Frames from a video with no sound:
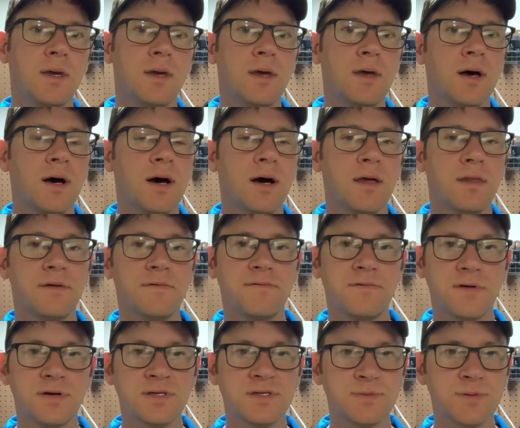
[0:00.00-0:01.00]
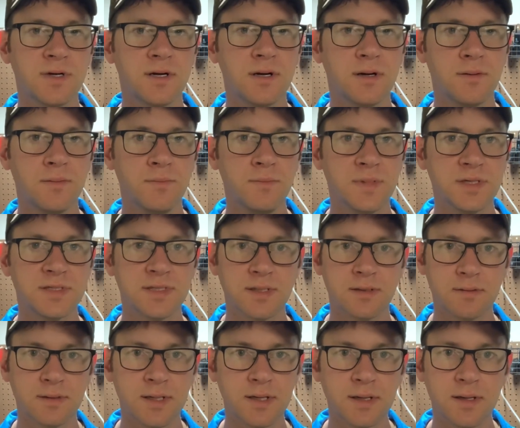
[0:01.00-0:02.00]
the first sphere missing
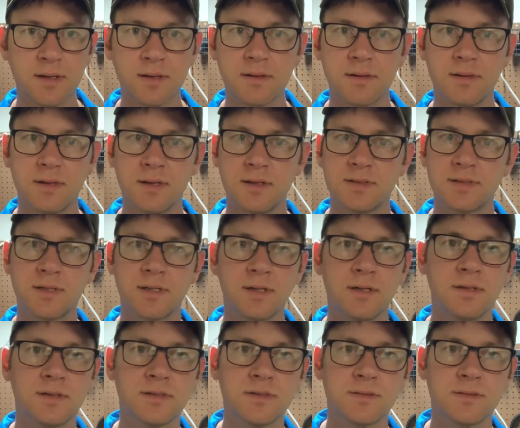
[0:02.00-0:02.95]
link that turns